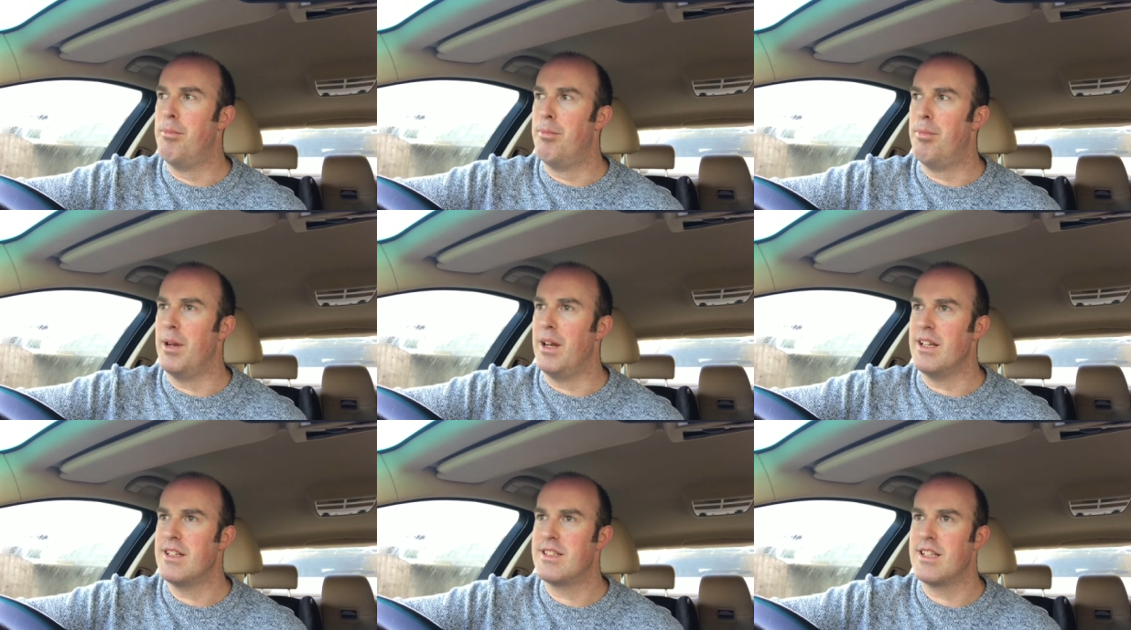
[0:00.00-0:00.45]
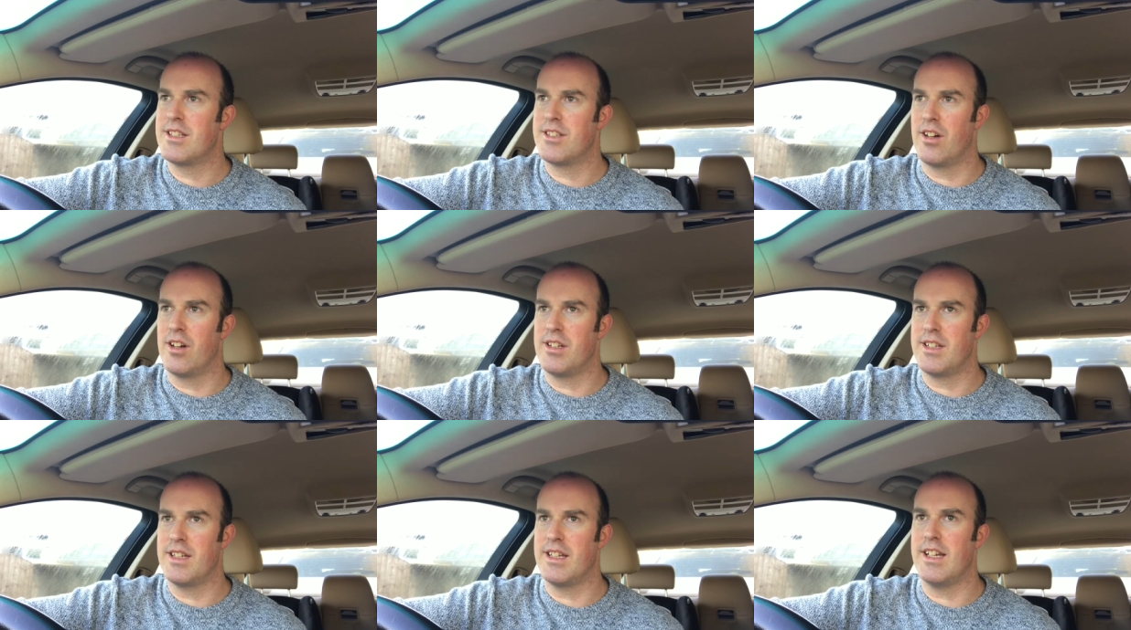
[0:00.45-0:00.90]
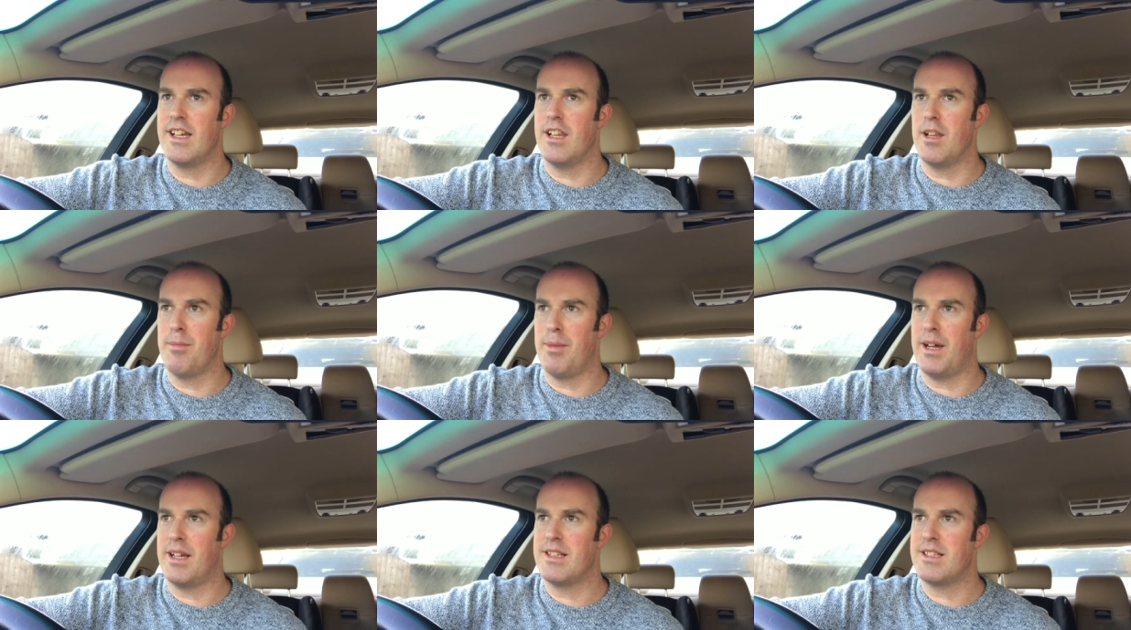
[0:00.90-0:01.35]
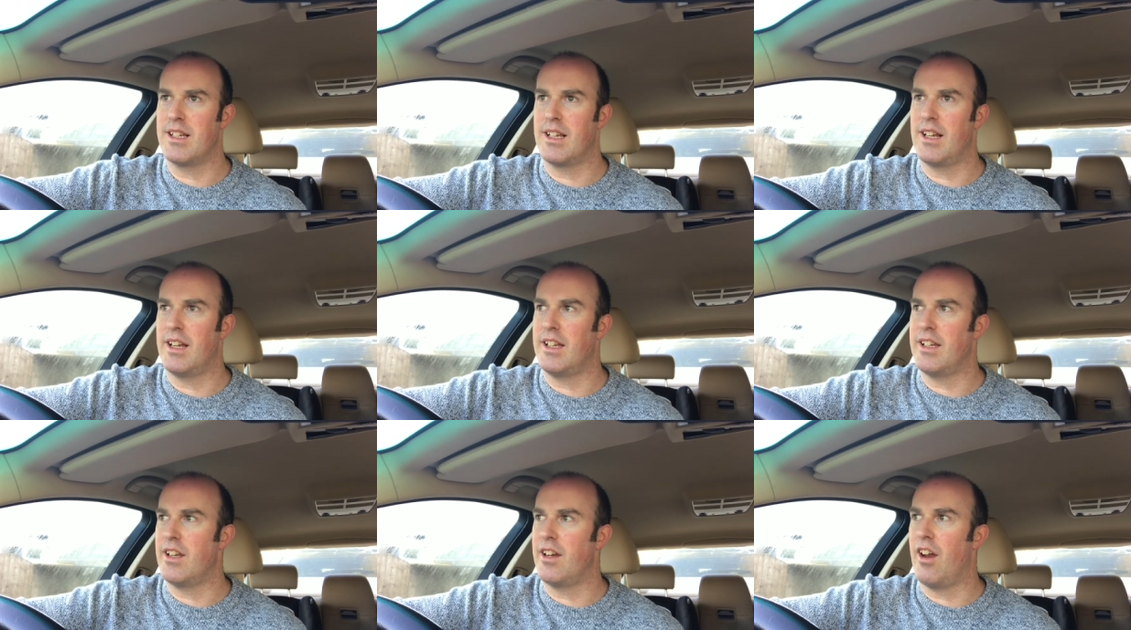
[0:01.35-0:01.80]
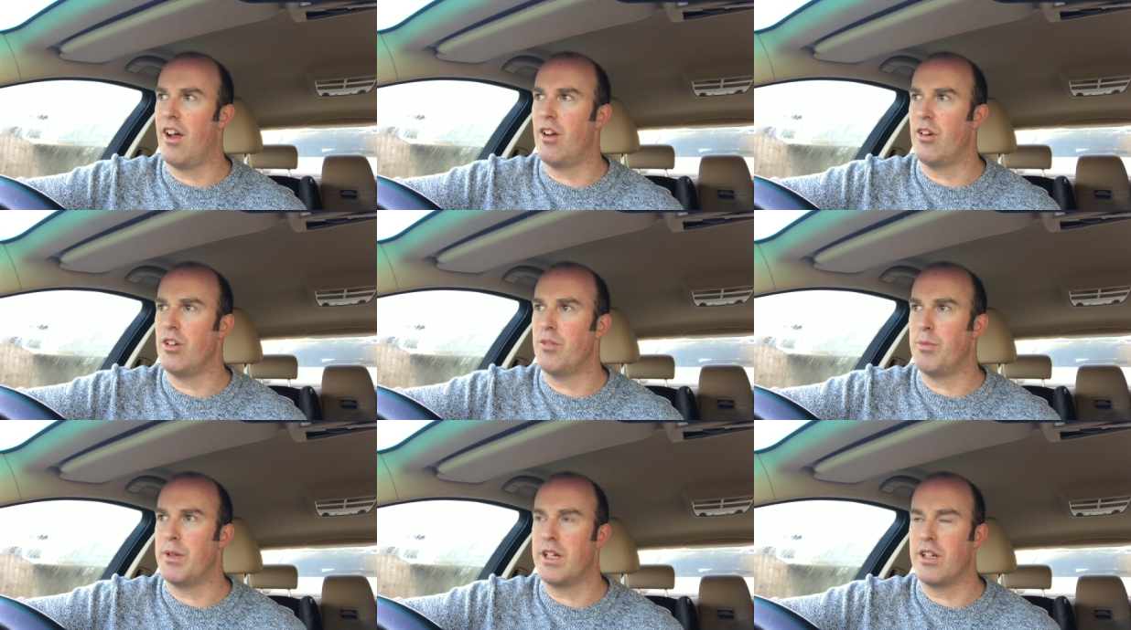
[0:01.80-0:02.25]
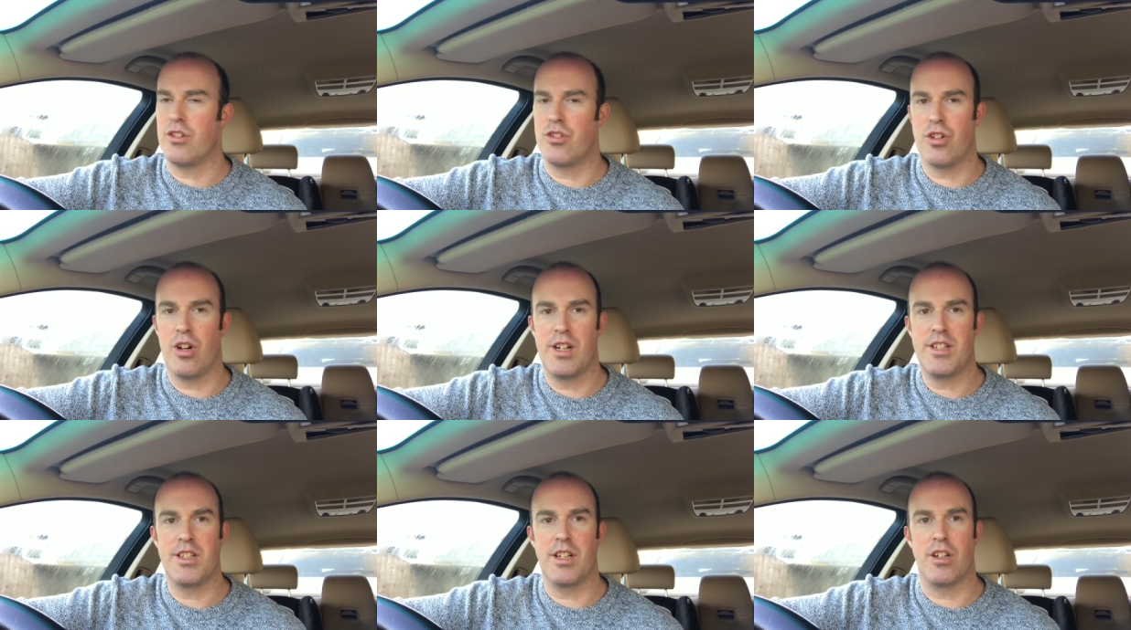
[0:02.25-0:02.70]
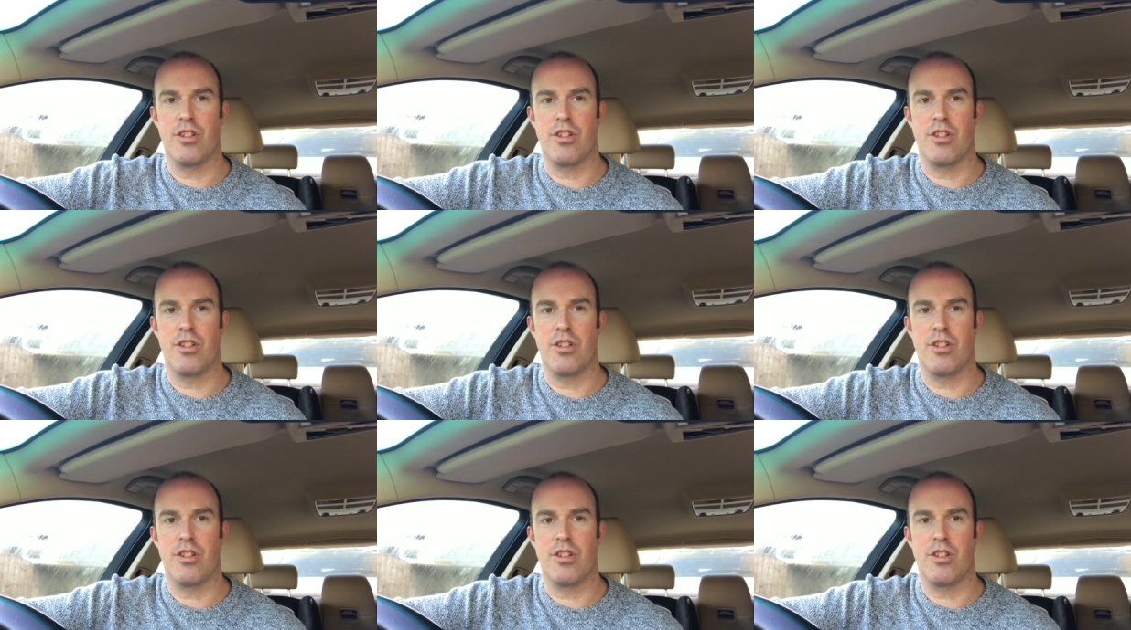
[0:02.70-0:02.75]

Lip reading: But it's this idea that basically, we can try to